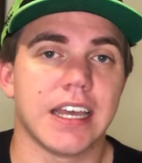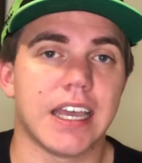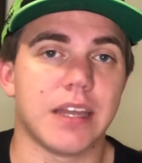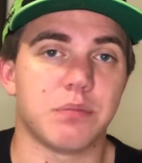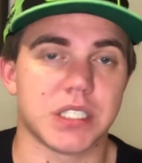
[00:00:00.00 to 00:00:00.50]

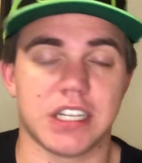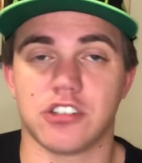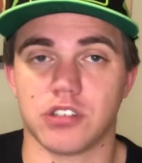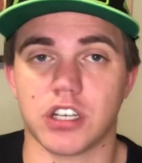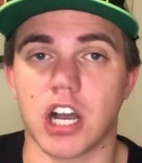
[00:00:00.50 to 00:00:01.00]
and
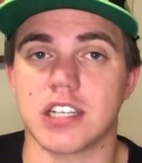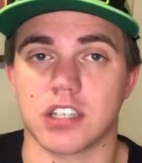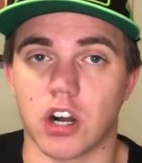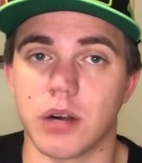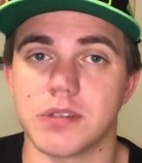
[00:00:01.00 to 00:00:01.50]
potentially
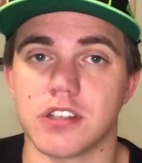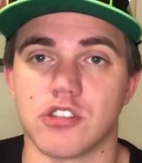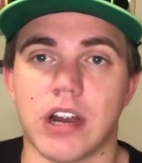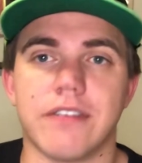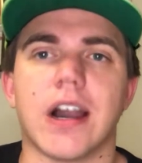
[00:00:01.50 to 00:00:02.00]
causing harm to the
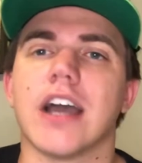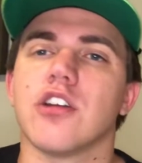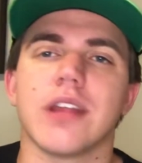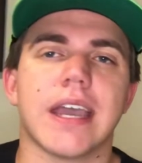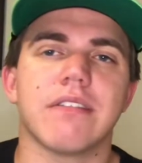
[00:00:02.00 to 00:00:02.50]
driver. I
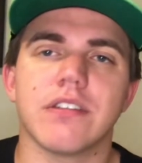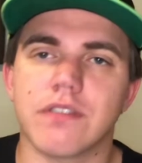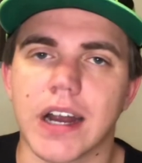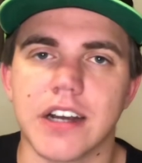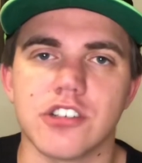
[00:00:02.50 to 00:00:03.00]
know they have the
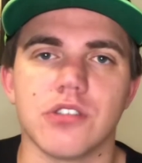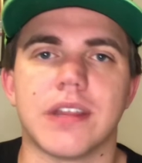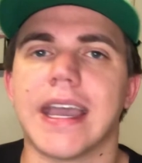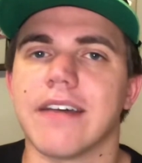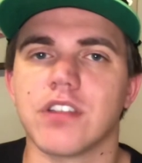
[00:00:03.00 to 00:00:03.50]
fire suit,
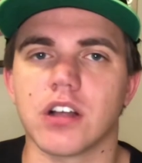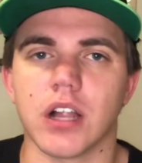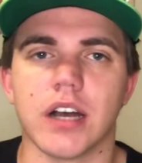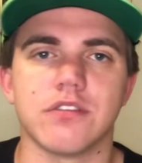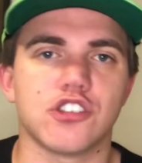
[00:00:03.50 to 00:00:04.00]
they have the
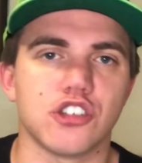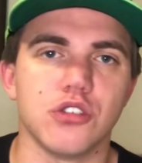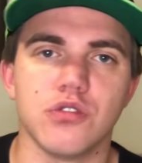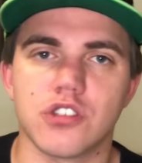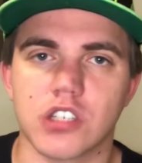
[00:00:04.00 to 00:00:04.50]
gloves,
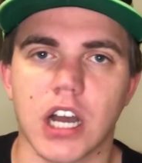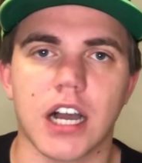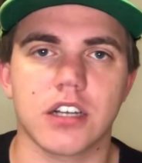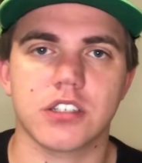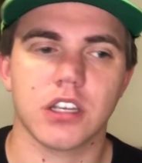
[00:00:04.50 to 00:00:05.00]
shoes,
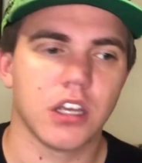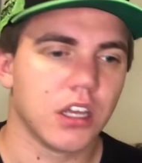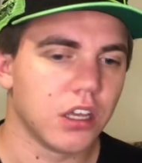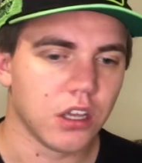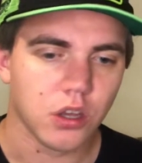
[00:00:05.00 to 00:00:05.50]
socks,
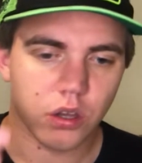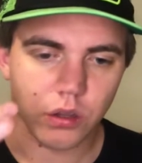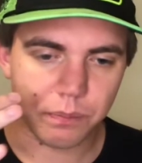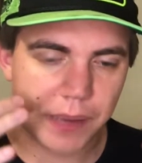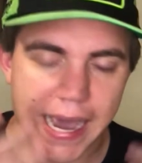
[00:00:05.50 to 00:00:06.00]

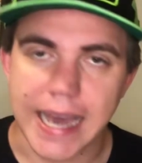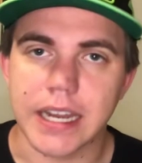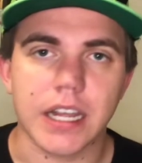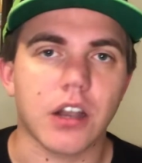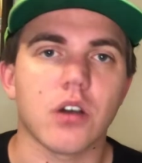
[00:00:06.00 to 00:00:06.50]

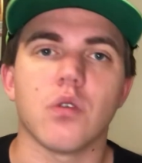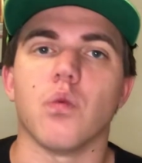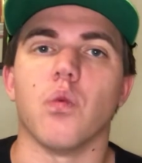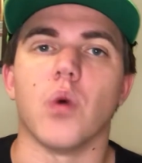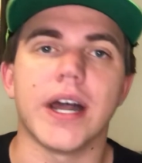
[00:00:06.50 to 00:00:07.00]
padding,
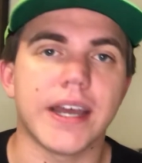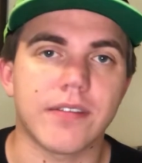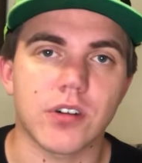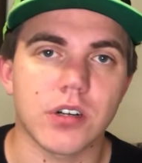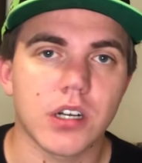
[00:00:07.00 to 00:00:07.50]

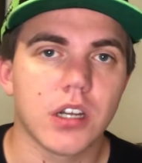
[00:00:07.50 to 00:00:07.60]
whatever.